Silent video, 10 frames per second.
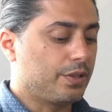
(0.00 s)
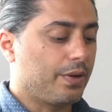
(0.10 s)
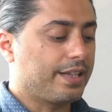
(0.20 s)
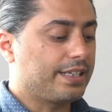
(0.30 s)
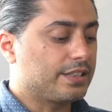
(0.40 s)
So
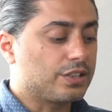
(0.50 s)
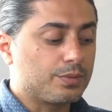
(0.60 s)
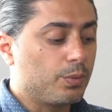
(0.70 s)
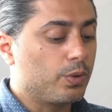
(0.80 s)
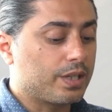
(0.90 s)
I think it's a
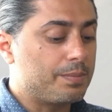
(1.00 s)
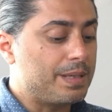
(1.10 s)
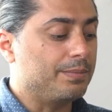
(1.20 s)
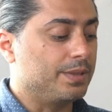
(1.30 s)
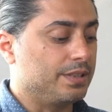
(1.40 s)
small
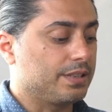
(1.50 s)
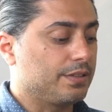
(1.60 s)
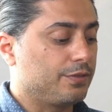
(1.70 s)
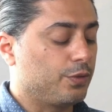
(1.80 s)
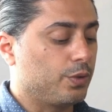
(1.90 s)
commitment
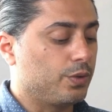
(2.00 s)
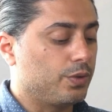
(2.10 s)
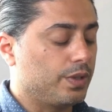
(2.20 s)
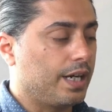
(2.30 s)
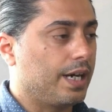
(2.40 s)

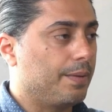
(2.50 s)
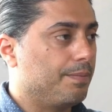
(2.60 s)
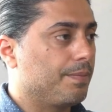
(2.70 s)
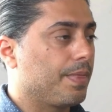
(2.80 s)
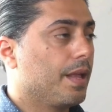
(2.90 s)
for
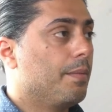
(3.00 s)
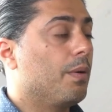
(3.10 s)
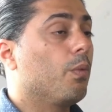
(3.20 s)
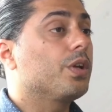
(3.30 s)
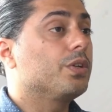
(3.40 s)
um,
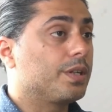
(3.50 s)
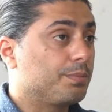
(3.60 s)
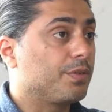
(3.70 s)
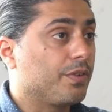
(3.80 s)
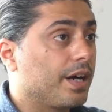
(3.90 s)
and what you can
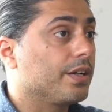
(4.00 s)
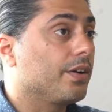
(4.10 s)
provide